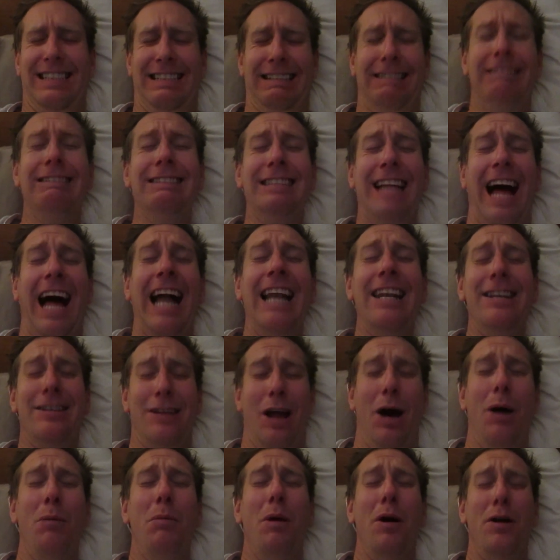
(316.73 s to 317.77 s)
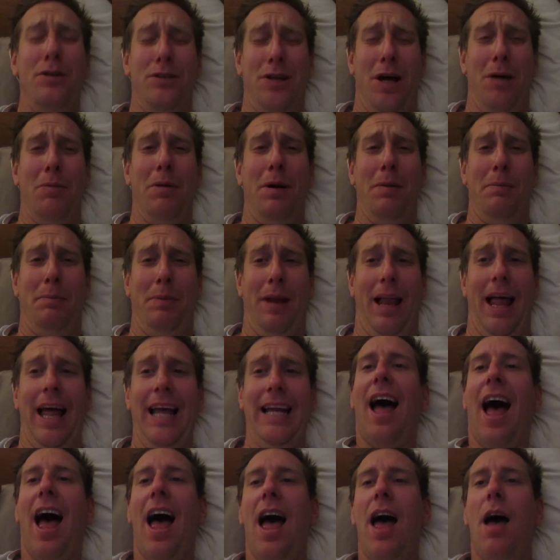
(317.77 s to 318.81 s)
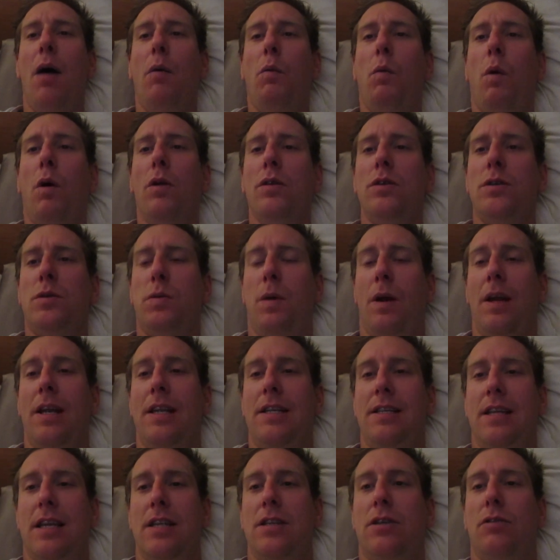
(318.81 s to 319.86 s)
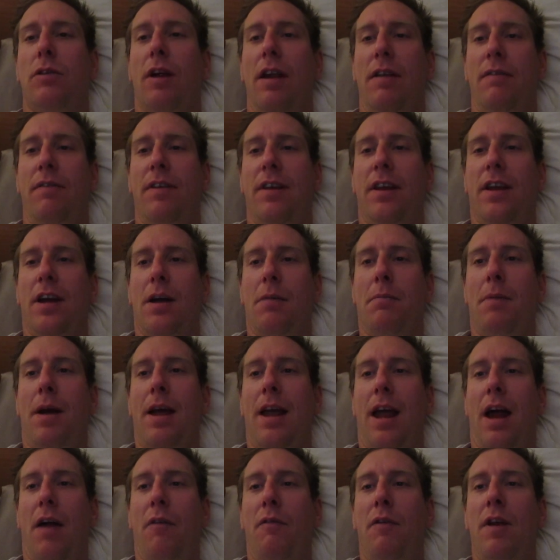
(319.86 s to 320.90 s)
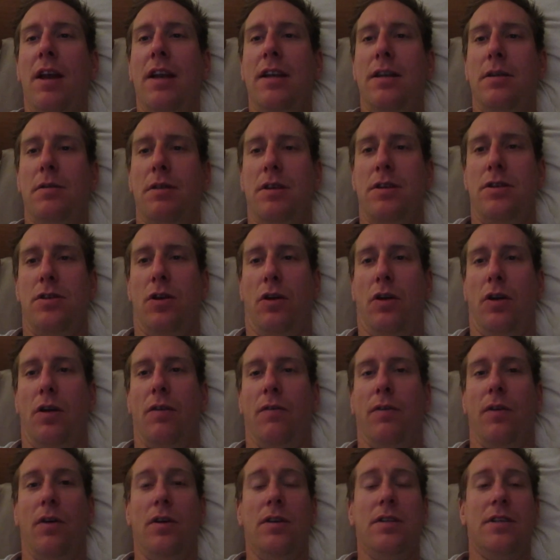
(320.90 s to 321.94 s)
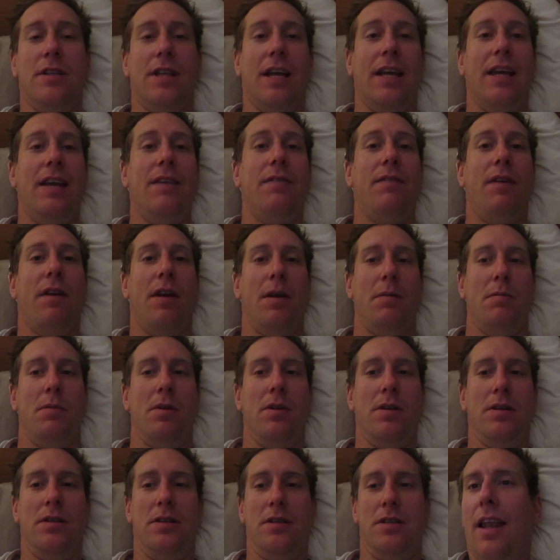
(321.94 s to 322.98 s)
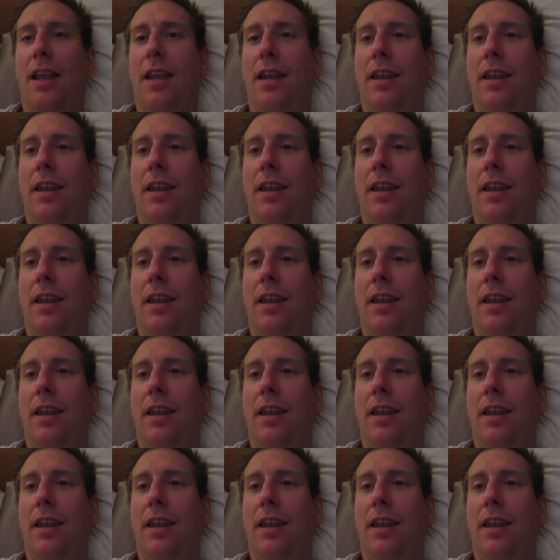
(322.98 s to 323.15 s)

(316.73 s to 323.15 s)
Just had so much on my plate. 120 says, "Great video, mate. I really do enjoy your vlogs. Thank you very much."